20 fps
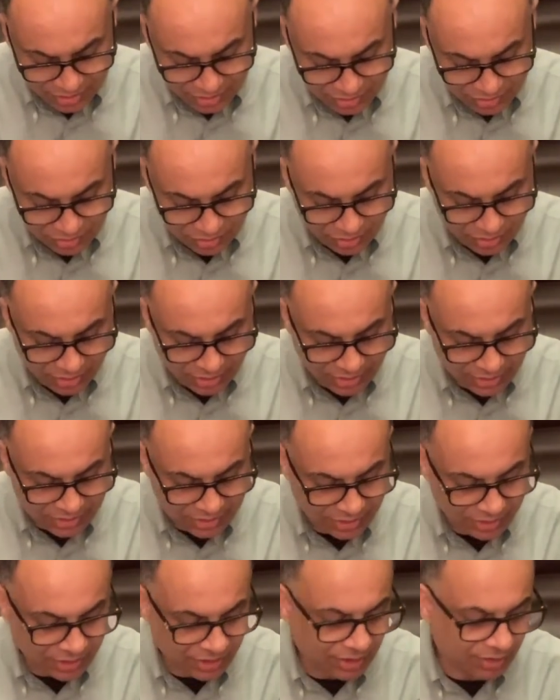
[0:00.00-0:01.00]
so you can
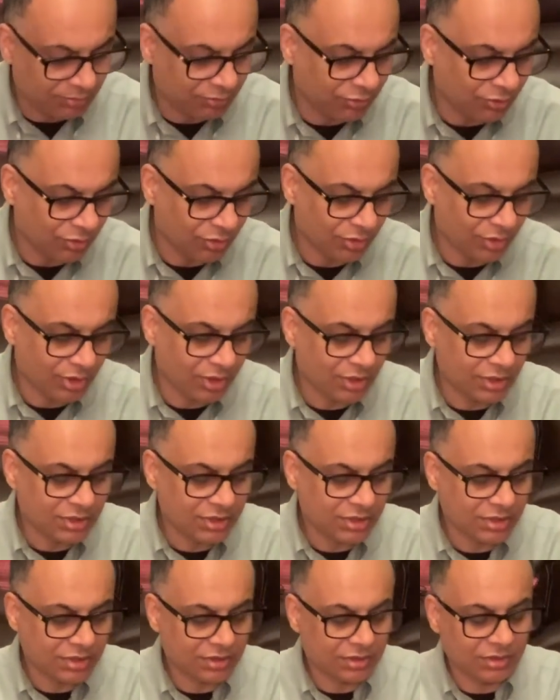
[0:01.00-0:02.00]
actually keep 4
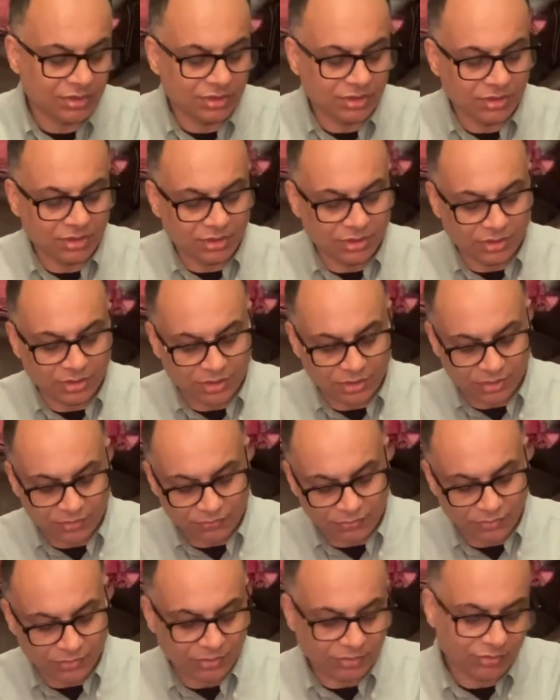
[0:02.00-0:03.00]
cards,
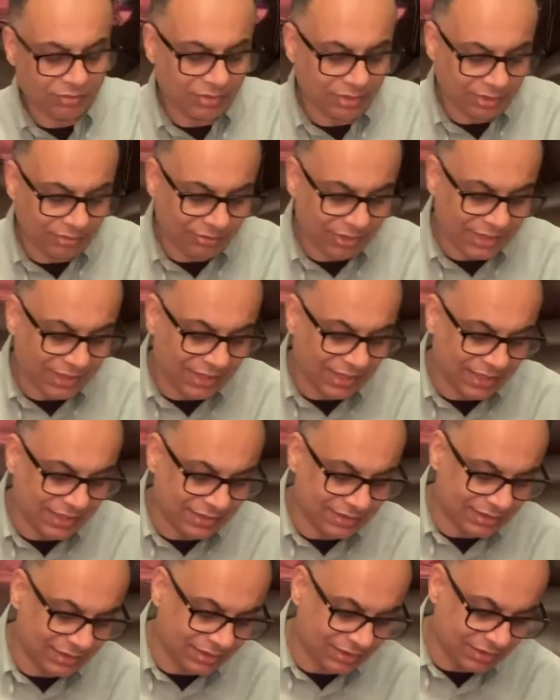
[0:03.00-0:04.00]
1
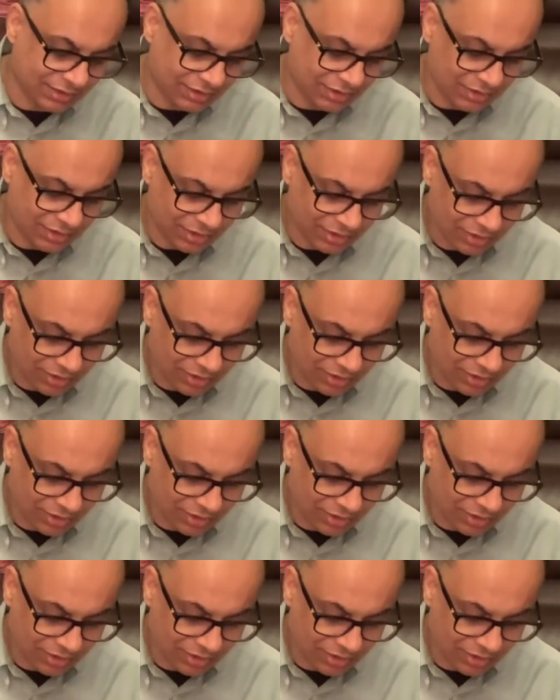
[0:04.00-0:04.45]
license, 3